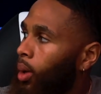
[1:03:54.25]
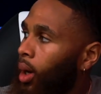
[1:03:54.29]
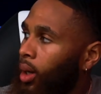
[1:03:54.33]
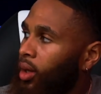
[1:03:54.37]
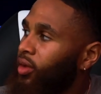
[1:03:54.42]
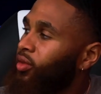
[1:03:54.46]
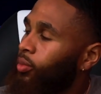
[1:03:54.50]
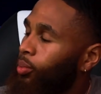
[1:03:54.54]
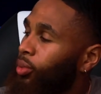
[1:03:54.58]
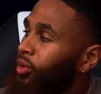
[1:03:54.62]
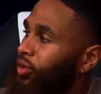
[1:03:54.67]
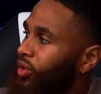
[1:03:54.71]
I
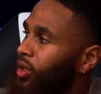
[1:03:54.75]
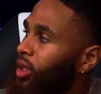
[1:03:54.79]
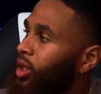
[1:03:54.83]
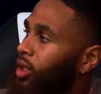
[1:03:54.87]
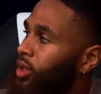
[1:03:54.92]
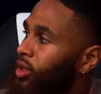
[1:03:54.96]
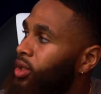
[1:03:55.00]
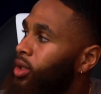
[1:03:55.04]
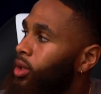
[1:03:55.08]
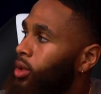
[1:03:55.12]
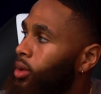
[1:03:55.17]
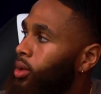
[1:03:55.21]
did some
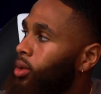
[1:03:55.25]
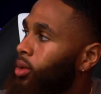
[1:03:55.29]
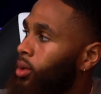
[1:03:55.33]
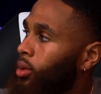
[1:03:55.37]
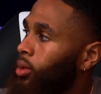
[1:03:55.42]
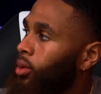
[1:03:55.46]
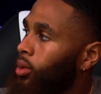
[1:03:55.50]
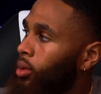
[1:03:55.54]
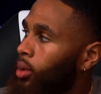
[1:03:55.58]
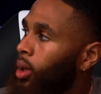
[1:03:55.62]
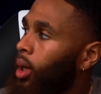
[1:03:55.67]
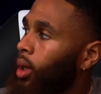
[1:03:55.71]
pussy ass shit.
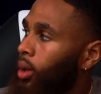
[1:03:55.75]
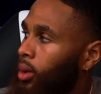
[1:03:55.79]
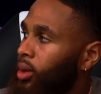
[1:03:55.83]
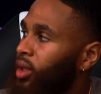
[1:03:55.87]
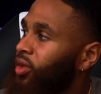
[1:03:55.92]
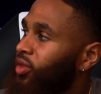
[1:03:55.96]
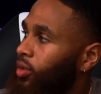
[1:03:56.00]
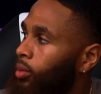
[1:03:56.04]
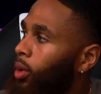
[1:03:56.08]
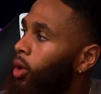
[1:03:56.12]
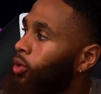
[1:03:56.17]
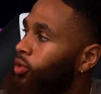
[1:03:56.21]
Like,
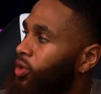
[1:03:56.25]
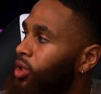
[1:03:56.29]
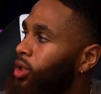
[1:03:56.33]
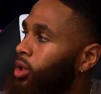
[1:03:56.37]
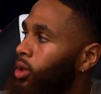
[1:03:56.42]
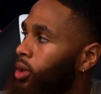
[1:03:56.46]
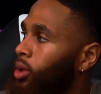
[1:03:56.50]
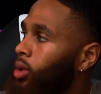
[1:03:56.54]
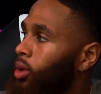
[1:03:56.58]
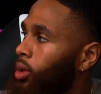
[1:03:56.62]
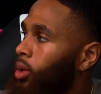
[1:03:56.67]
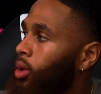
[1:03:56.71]
did some hoe
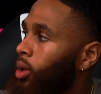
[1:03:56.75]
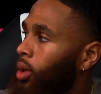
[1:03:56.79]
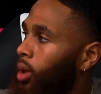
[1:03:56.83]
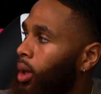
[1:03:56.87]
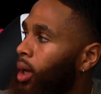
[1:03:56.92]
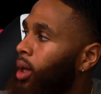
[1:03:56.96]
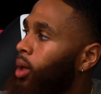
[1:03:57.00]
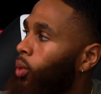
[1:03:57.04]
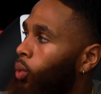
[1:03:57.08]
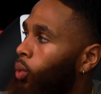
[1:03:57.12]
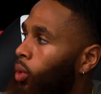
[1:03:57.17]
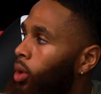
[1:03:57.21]
shit,
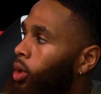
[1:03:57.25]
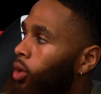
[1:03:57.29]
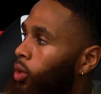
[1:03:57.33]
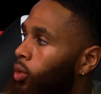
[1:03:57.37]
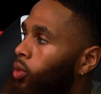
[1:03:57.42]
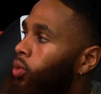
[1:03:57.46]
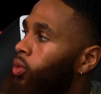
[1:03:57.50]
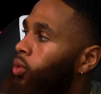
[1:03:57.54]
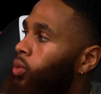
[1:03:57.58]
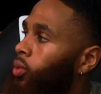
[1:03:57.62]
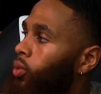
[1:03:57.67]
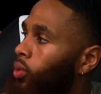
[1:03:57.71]
and it wasn't
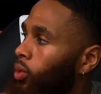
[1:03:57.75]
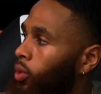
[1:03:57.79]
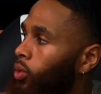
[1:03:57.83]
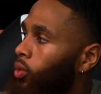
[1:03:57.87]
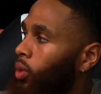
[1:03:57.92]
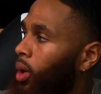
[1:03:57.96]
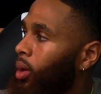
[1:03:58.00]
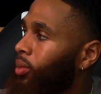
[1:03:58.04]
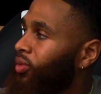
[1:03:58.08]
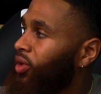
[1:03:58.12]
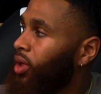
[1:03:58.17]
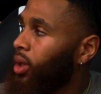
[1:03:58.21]
cool. You
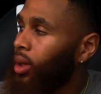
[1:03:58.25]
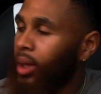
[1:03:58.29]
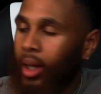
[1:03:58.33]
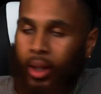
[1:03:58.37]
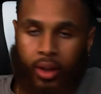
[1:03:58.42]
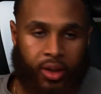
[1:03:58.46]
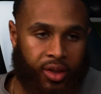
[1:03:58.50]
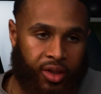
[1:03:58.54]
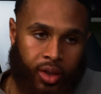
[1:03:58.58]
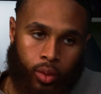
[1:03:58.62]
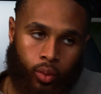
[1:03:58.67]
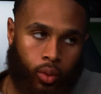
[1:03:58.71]
know what I'm saying?
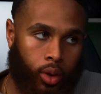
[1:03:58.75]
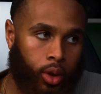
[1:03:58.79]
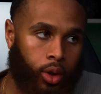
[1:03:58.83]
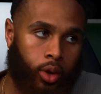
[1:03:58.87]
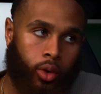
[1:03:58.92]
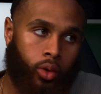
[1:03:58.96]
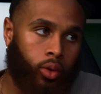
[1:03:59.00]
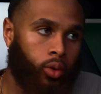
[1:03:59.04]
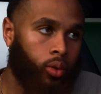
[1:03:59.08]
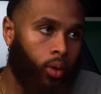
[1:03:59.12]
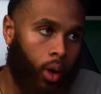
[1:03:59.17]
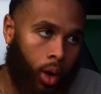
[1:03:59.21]
Like, the shit wasn't
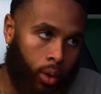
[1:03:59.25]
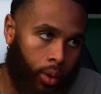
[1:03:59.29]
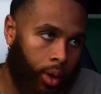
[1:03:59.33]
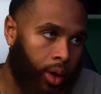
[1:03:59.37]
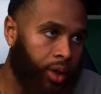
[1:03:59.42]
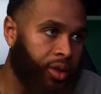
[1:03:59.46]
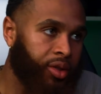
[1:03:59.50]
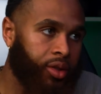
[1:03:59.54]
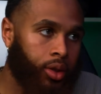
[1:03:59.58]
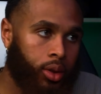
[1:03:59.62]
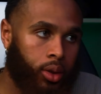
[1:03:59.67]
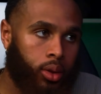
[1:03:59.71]
cool. Hoe
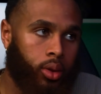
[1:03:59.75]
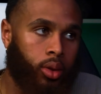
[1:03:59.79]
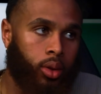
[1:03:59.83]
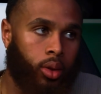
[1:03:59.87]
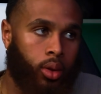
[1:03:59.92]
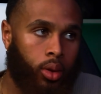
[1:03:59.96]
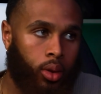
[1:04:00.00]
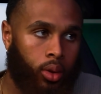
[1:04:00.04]
ass shit.